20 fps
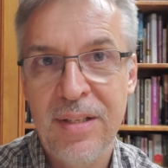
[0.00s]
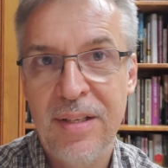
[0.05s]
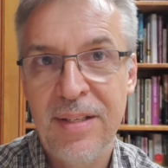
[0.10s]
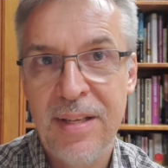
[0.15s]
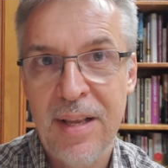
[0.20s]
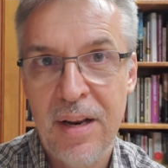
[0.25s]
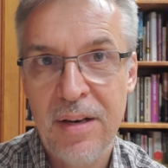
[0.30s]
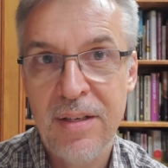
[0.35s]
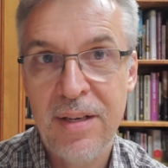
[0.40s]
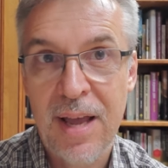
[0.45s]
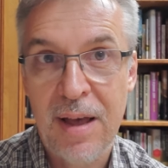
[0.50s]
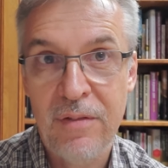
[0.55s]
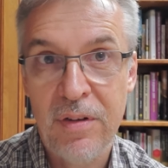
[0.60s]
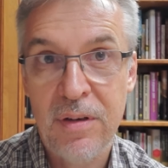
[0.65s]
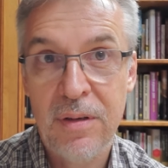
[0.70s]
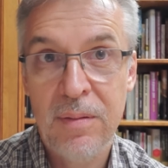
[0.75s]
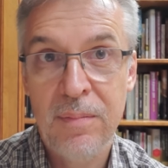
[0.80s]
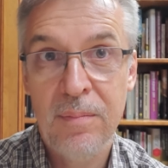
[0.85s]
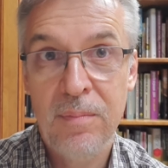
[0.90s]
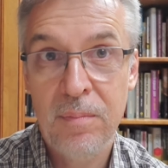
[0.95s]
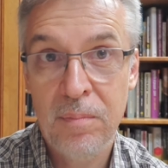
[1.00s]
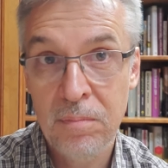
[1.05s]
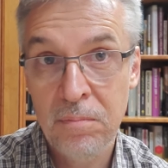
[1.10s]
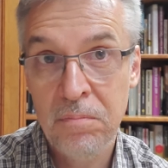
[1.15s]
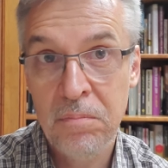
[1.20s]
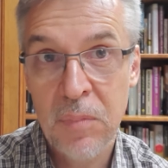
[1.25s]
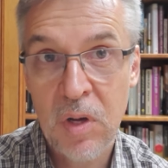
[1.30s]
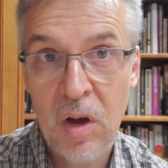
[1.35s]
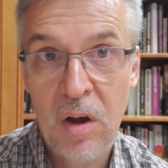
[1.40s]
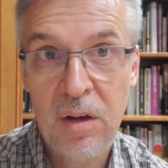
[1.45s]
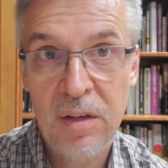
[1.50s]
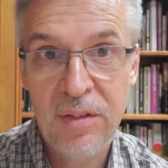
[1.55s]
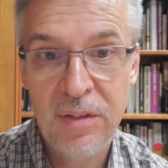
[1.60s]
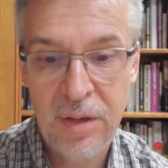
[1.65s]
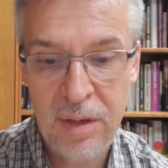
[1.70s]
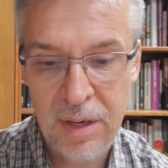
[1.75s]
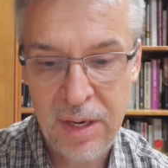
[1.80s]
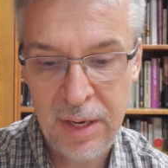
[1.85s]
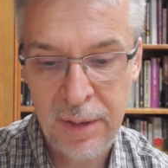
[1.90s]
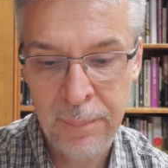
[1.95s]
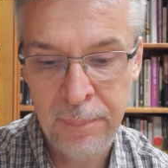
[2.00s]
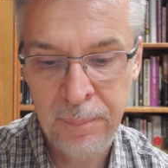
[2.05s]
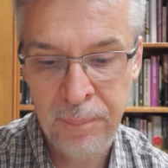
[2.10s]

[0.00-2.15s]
ascended to heaven on Sunday.